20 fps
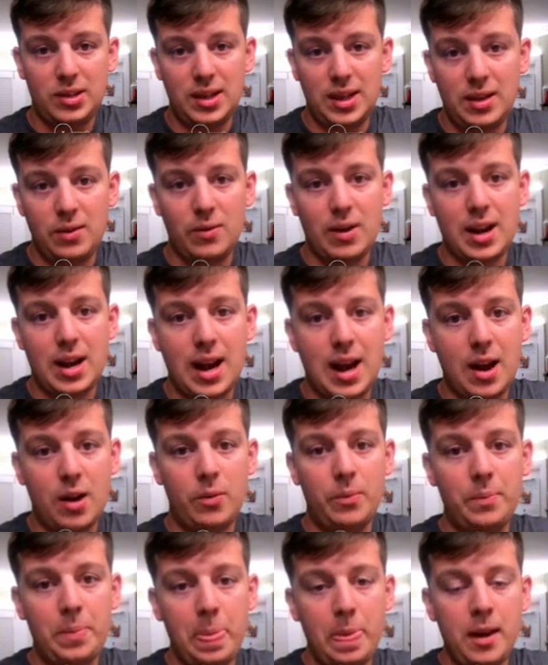see right
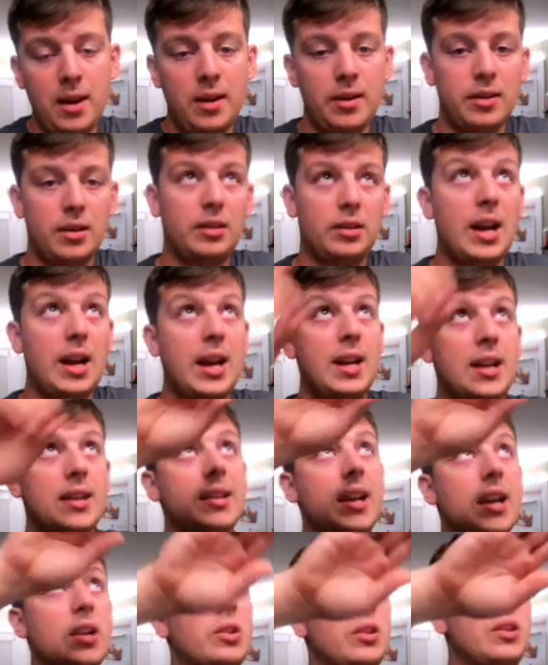now, the light
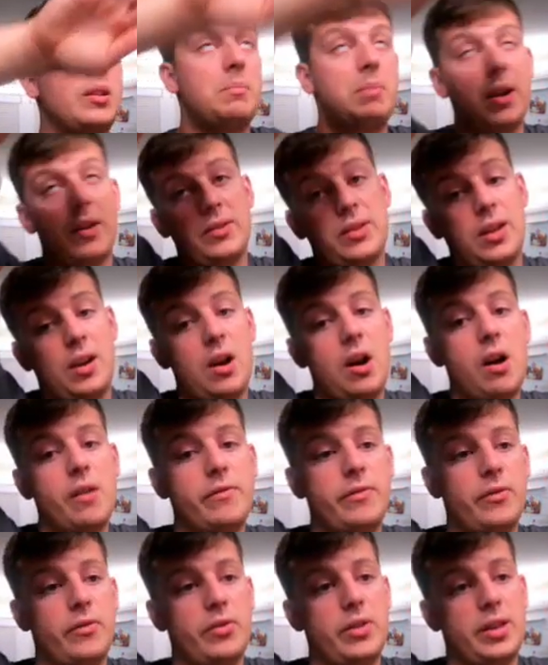is actually bouncing
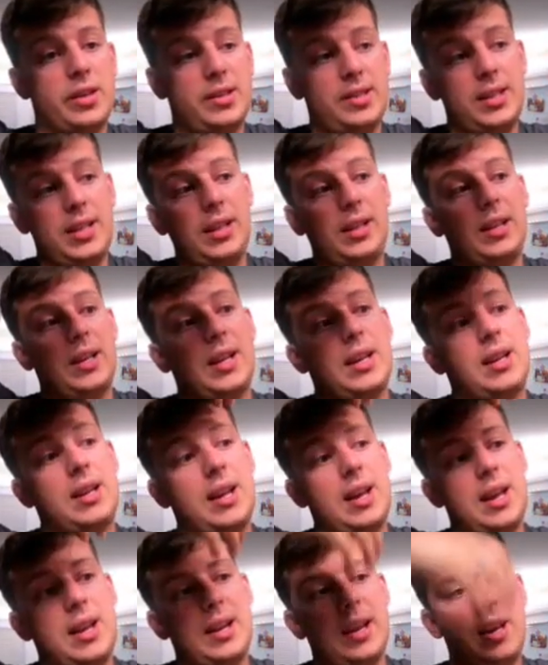off of the ceiling and,
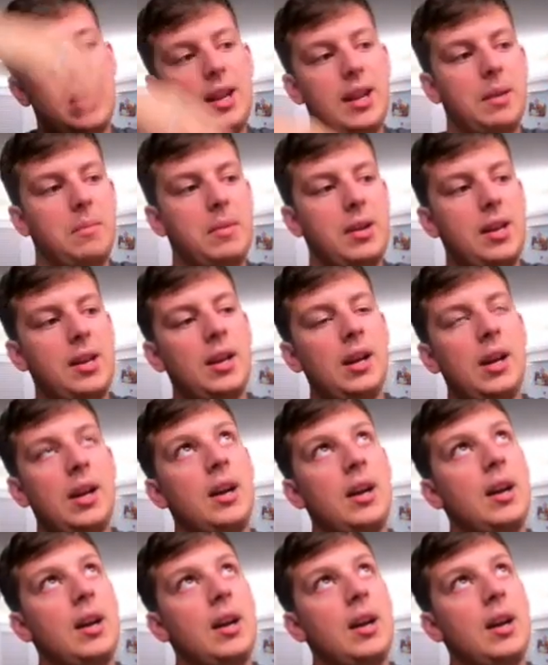and hitting me,